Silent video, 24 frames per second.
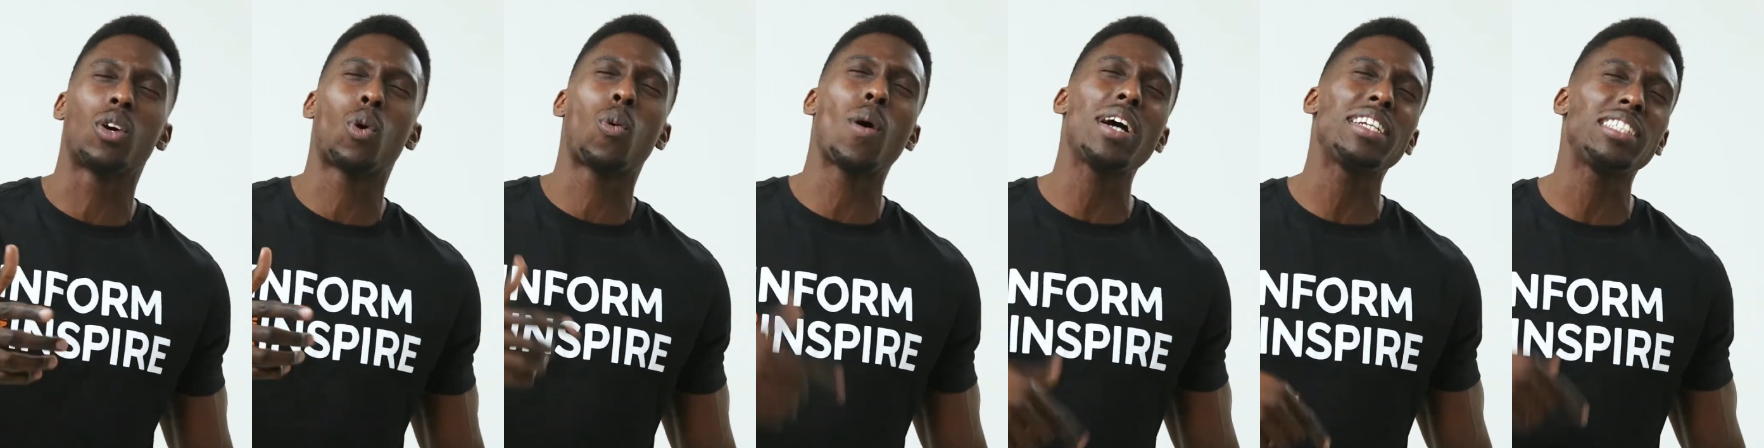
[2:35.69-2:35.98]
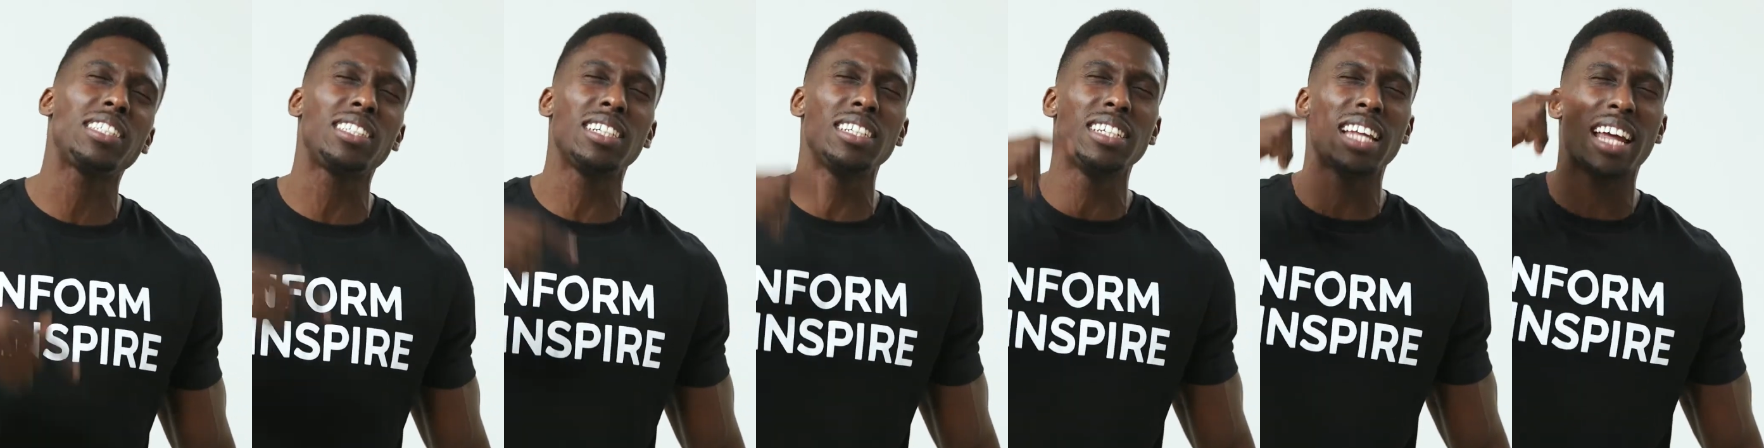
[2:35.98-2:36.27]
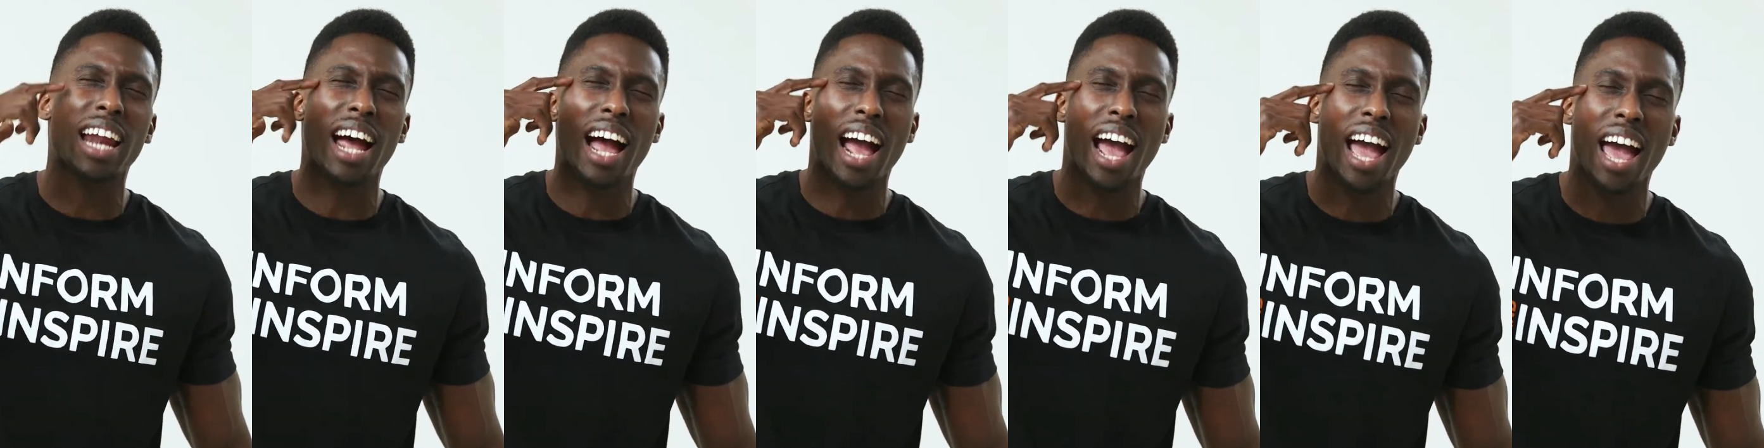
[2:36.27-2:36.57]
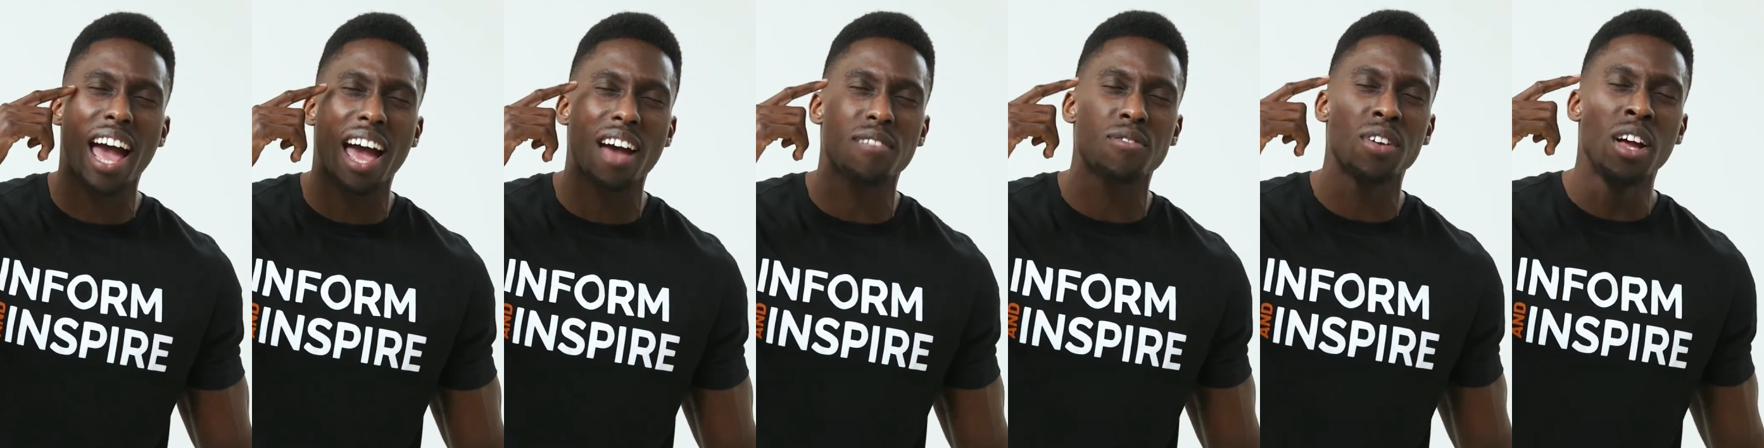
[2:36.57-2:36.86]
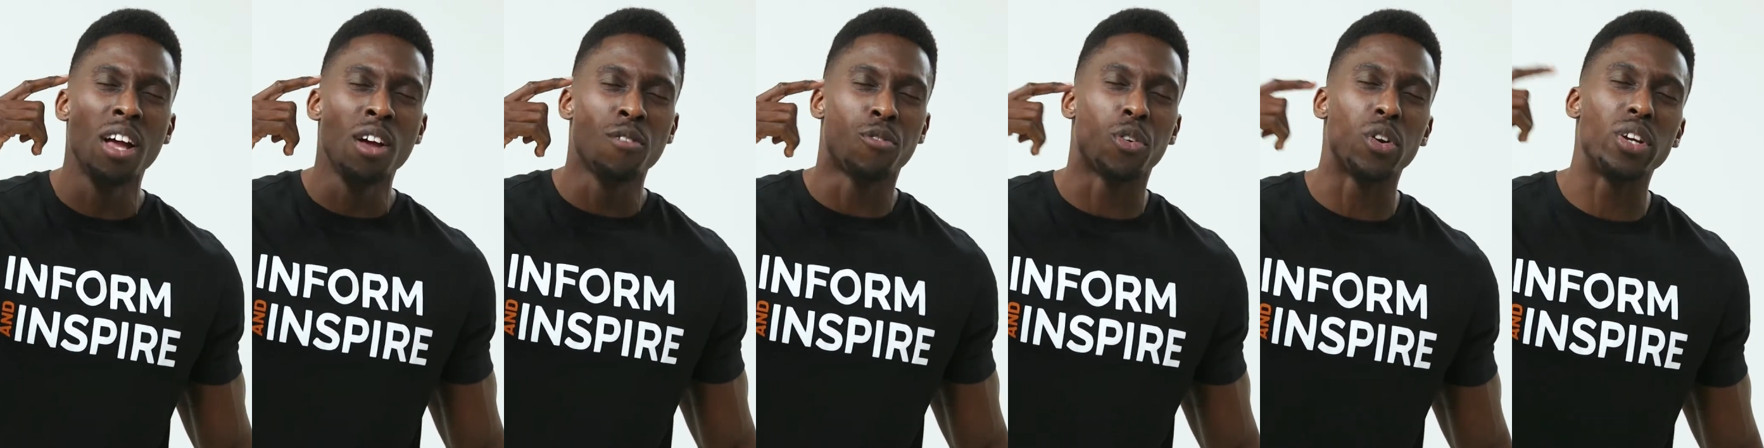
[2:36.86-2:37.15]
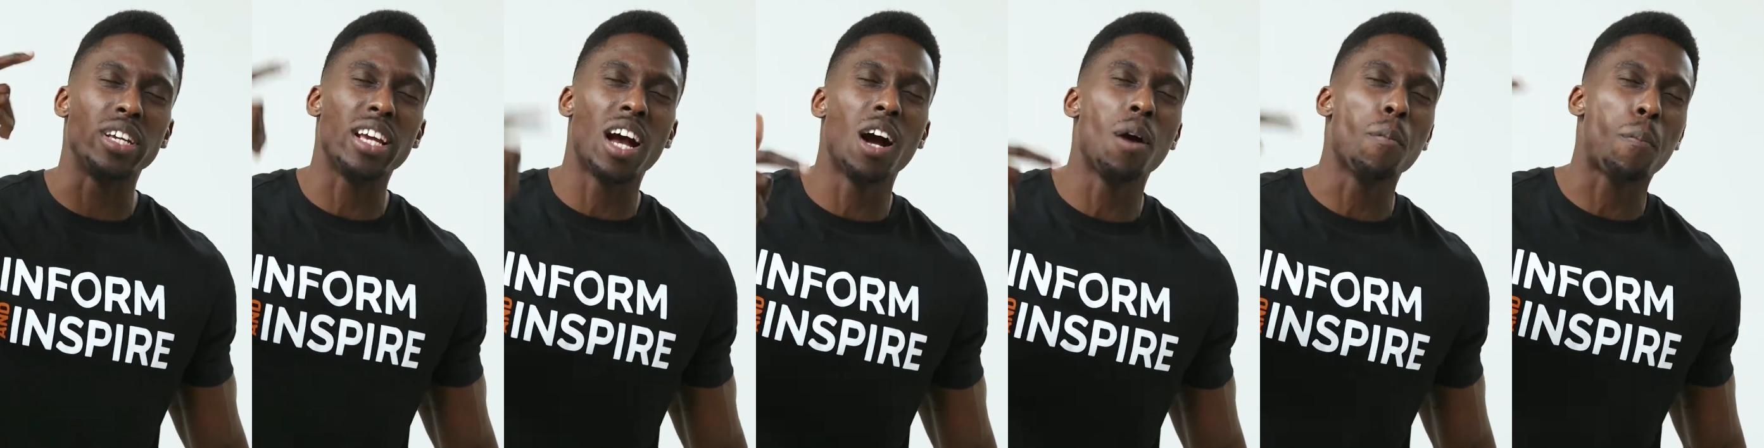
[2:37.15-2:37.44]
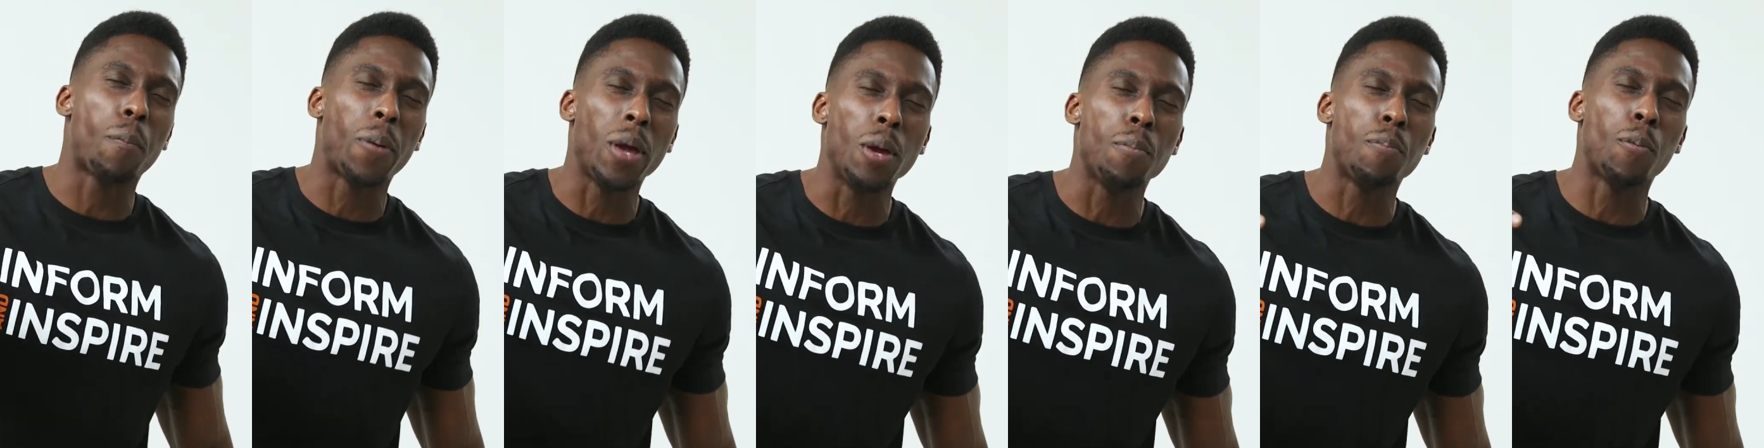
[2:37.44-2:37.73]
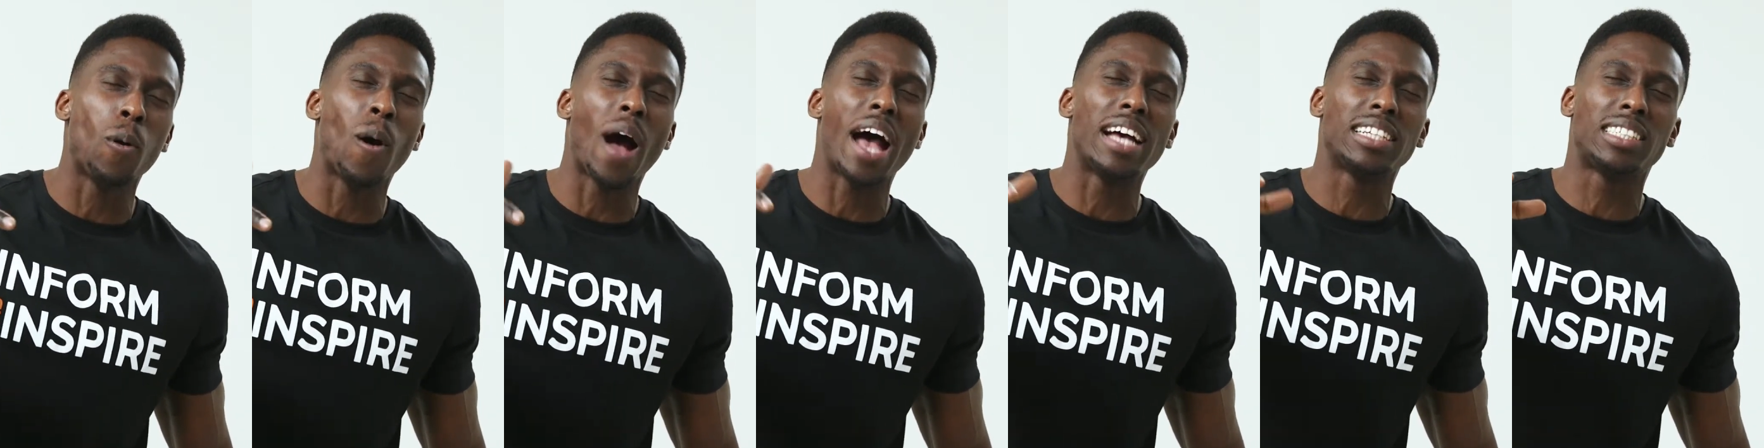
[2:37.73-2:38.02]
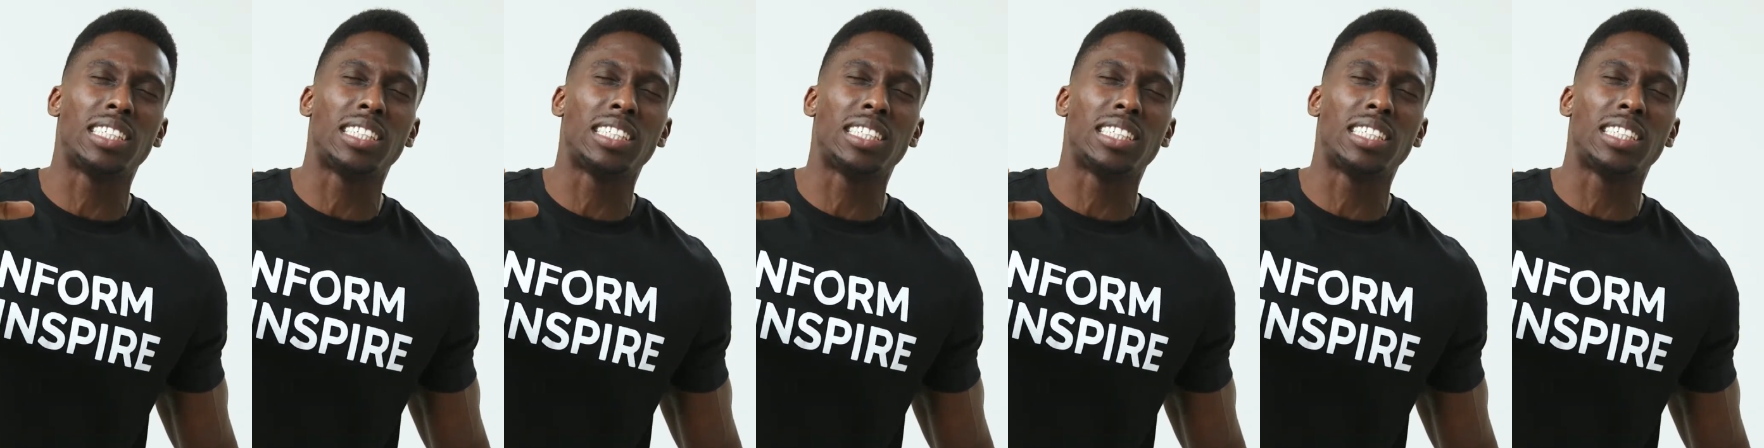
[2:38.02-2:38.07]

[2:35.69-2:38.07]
The question that I have for young people